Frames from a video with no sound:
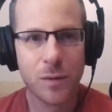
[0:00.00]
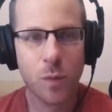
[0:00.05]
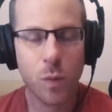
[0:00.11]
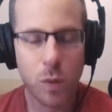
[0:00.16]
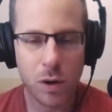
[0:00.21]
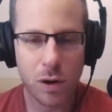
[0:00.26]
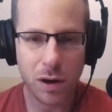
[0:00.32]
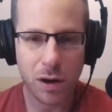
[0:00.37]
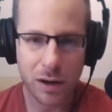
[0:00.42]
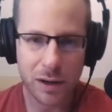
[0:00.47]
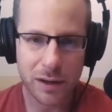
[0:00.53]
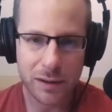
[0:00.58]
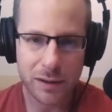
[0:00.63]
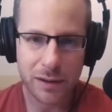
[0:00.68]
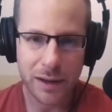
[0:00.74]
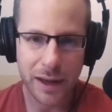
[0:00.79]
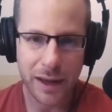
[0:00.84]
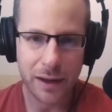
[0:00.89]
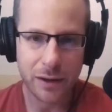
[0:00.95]
work
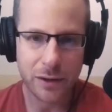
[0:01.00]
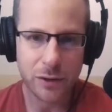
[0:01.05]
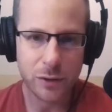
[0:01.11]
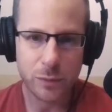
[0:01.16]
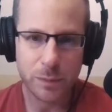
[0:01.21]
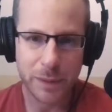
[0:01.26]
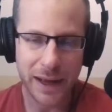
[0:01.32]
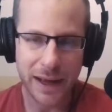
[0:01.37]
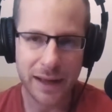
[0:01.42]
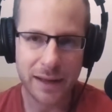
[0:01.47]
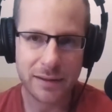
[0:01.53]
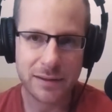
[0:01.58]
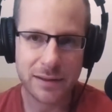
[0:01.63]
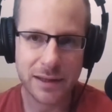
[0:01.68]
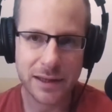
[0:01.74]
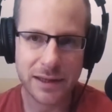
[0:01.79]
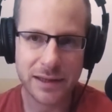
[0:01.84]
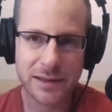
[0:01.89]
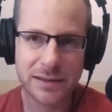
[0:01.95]
at A New Path
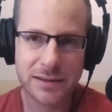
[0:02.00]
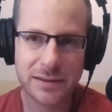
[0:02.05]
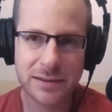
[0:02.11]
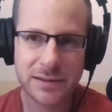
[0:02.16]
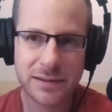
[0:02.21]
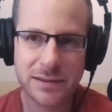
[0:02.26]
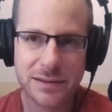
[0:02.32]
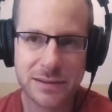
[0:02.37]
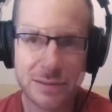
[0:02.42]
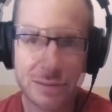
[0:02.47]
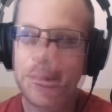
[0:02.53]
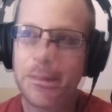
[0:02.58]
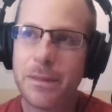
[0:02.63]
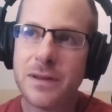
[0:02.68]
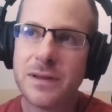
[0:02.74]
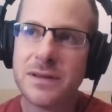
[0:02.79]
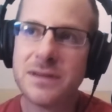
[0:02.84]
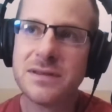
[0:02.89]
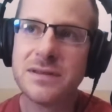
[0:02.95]
is
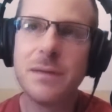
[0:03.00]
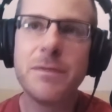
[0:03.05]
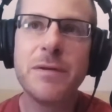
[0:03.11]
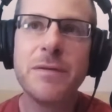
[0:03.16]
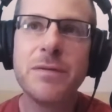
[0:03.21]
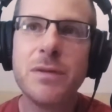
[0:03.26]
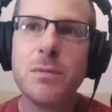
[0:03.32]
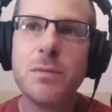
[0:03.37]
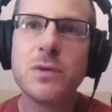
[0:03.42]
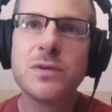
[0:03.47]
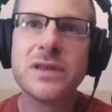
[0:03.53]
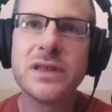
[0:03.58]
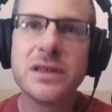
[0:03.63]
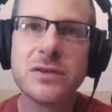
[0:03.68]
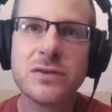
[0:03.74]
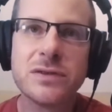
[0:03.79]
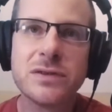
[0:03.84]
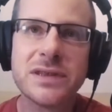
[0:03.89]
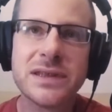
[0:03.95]
some of the most
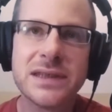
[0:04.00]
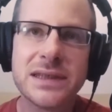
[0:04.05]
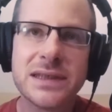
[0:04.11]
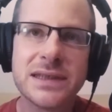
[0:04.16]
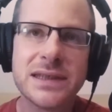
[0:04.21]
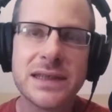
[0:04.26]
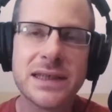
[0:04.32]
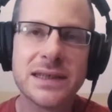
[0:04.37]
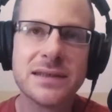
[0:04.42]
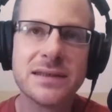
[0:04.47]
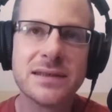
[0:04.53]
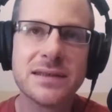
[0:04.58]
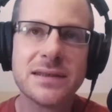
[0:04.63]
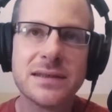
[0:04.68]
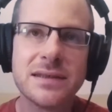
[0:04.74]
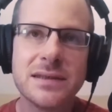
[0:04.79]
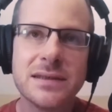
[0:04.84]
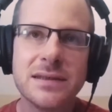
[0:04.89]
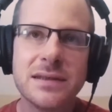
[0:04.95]
interesting
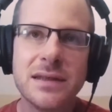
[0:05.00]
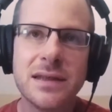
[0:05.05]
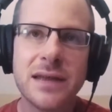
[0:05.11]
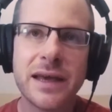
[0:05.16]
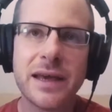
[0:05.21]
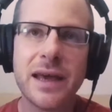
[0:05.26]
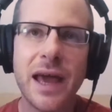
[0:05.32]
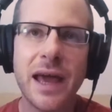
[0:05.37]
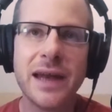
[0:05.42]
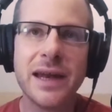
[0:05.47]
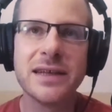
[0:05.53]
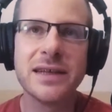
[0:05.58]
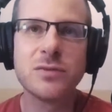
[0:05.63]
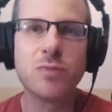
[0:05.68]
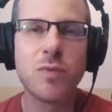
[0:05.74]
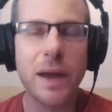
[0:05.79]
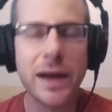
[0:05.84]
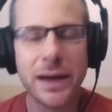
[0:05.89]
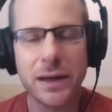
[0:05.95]
things like and
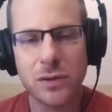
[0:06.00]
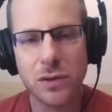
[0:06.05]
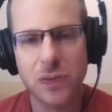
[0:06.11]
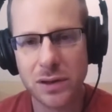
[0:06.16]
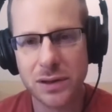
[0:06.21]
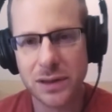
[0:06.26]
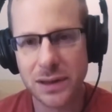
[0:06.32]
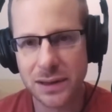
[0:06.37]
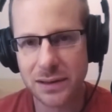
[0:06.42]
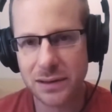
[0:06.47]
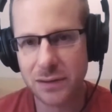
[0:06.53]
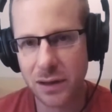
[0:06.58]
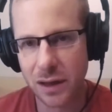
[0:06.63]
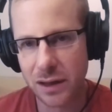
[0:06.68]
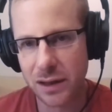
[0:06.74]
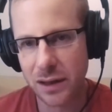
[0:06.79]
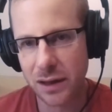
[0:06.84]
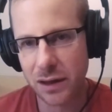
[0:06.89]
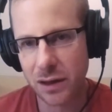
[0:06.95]
it's right along
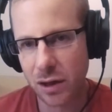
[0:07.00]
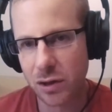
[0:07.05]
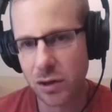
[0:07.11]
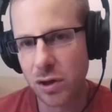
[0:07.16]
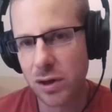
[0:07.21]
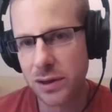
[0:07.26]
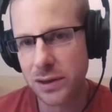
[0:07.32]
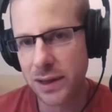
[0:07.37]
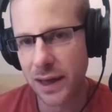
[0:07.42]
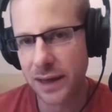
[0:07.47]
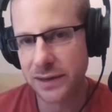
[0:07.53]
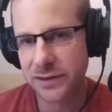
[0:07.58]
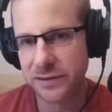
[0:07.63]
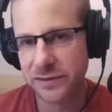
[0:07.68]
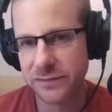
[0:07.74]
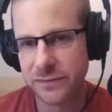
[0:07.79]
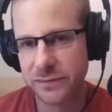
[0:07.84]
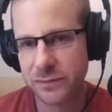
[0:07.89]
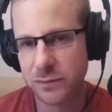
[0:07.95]
uh, uh along
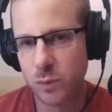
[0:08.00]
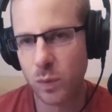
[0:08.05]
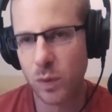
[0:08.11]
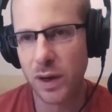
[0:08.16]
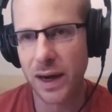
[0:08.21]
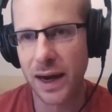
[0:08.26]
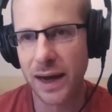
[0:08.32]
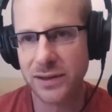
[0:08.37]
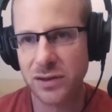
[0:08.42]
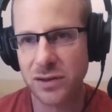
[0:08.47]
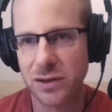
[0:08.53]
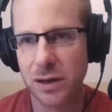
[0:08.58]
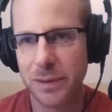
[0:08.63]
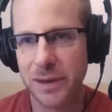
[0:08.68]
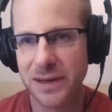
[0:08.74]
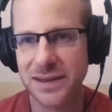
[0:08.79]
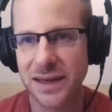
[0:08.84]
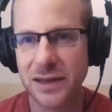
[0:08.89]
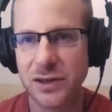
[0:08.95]
lines of what I talk
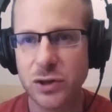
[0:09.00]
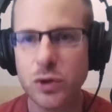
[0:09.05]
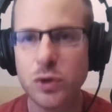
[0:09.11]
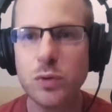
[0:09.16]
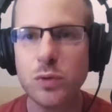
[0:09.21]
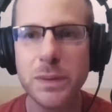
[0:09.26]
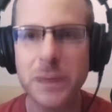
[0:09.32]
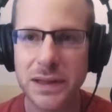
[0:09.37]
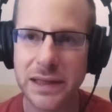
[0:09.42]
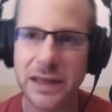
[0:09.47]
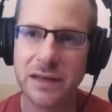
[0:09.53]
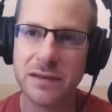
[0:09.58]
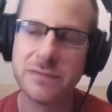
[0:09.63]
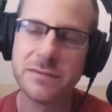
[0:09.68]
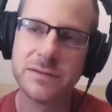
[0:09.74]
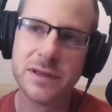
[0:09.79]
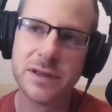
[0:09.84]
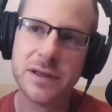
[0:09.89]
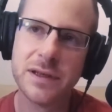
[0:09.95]
about because I do
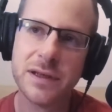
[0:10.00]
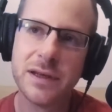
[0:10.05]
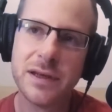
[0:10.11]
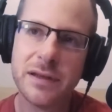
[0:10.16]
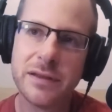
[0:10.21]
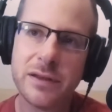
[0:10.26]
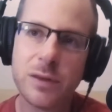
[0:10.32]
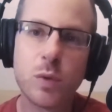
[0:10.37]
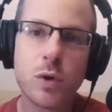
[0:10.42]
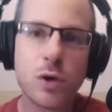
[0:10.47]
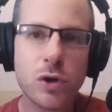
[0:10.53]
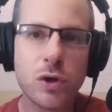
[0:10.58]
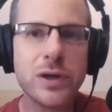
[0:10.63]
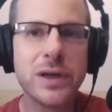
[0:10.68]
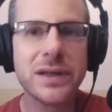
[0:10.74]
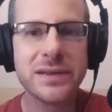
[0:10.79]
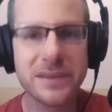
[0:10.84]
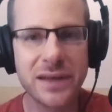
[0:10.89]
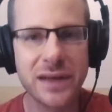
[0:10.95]
believe there were
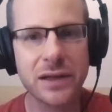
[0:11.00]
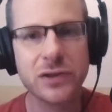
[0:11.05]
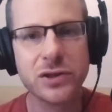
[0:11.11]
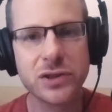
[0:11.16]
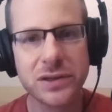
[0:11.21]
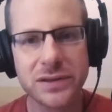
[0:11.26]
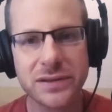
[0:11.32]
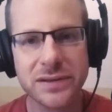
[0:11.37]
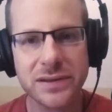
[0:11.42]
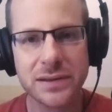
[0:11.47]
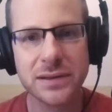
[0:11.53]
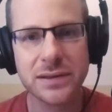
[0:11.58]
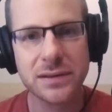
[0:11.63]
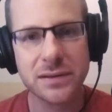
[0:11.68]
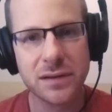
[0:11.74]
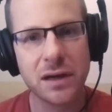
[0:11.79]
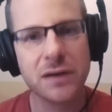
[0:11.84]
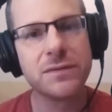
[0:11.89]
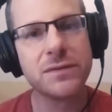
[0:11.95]
good intentions in
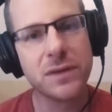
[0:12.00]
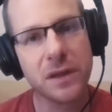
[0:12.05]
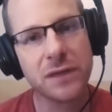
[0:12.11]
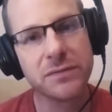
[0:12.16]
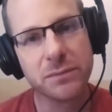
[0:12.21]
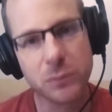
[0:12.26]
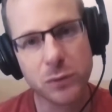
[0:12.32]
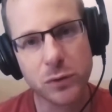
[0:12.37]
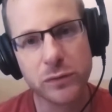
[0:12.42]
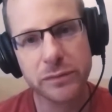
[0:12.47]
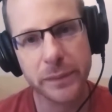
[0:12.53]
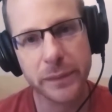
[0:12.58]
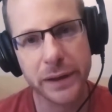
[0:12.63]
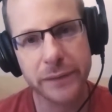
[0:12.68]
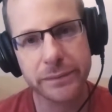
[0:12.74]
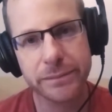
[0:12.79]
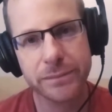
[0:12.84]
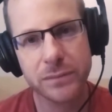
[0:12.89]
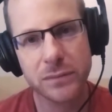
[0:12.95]
the tough love
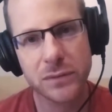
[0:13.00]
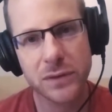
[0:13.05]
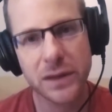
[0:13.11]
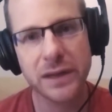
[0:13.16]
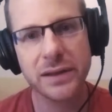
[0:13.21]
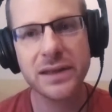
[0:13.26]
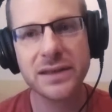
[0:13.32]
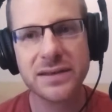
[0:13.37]
movement in mm-hmm.